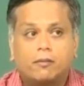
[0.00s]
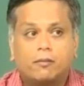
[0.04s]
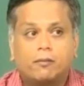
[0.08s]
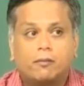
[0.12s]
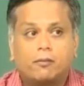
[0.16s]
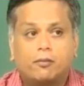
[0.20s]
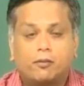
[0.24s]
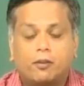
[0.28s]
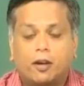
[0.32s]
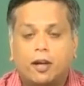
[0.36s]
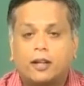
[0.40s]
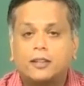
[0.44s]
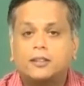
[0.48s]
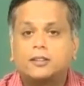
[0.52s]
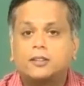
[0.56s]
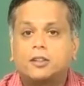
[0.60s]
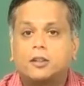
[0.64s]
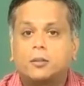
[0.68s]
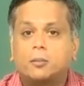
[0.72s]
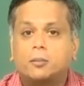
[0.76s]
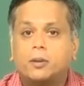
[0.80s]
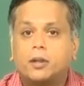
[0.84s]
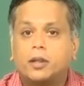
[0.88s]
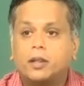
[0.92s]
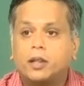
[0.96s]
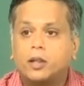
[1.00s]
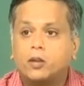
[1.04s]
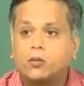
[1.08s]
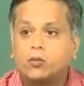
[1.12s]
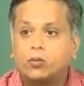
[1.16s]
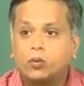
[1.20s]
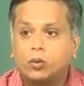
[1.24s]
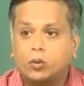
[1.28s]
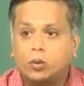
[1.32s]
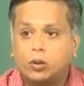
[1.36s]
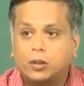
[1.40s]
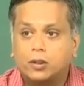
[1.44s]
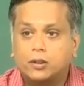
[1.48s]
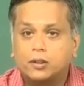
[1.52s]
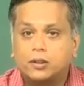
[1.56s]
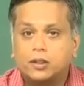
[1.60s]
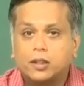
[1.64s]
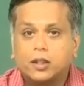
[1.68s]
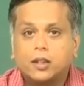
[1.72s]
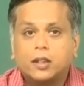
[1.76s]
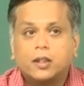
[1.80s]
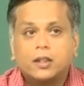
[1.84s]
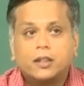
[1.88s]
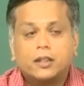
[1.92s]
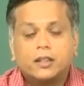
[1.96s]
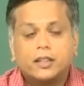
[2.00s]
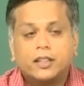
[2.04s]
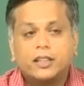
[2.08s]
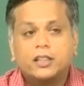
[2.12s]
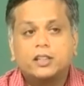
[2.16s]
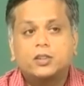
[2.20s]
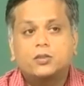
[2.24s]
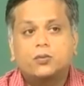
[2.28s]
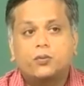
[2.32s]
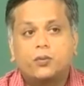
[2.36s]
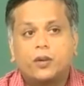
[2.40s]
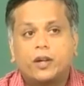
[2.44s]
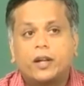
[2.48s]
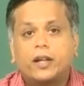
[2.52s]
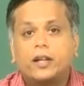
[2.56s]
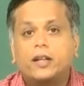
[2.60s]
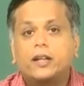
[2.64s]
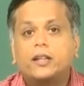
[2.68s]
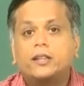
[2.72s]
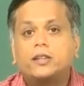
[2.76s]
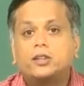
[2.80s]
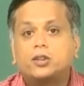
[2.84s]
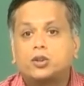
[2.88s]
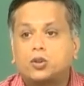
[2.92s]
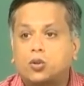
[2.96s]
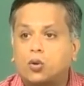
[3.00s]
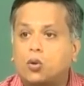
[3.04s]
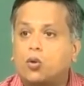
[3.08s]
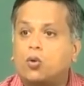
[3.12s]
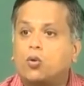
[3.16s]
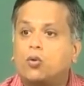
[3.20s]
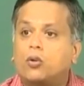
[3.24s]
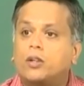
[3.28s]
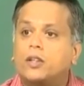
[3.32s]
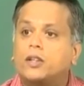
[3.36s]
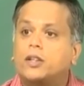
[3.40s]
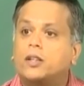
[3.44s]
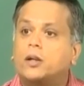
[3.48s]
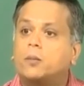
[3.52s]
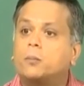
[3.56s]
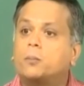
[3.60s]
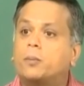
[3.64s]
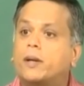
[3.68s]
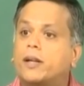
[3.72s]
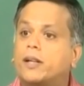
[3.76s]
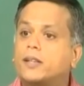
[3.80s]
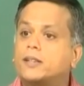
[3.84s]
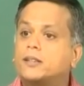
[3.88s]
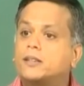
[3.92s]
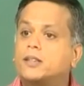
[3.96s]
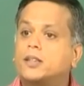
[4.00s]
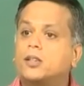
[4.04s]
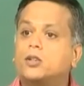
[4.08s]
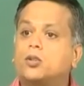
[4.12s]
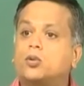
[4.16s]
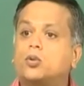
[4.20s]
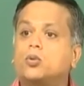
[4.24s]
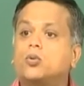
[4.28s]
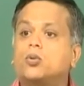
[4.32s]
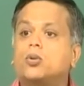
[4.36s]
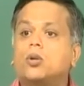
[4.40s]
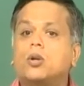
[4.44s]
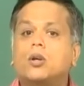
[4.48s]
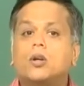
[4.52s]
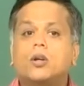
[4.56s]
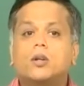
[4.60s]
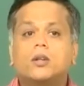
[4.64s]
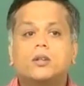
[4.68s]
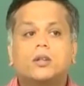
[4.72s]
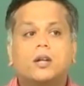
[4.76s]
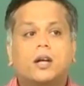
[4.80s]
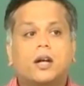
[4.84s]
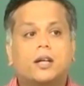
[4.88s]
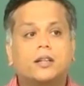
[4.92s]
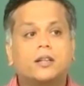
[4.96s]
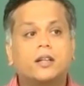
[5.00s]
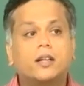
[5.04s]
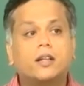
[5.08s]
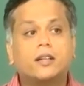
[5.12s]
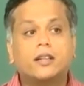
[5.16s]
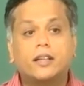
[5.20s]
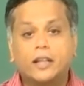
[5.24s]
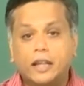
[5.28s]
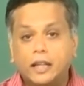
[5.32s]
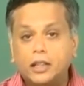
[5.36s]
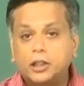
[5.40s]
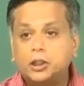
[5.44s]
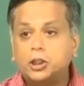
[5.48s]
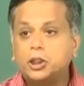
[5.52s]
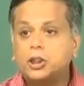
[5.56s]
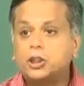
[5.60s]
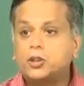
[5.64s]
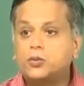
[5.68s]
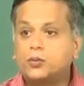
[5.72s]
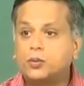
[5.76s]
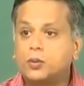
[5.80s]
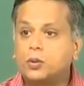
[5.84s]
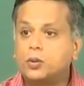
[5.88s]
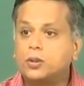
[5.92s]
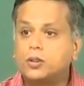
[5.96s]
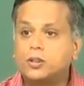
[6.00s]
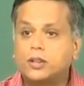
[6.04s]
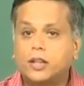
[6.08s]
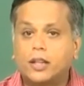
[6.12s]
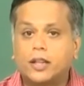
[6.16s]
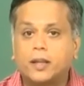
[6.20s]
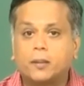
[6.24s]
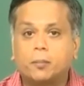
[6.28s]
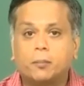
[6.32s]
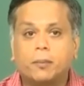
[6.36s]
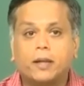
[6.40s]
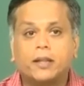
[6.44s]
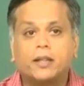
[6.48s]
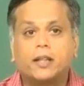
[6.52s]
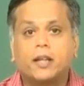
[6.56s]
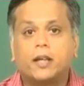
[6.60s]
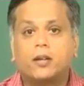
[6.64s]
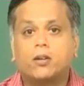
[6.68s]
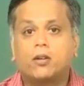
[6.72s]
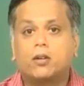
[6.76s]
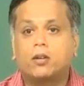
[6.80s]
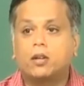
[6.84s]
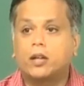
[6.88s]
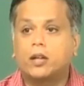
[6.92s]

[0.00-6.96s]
faster burning fuels, is fairly slow in comparison to other gaseous fuels like methane or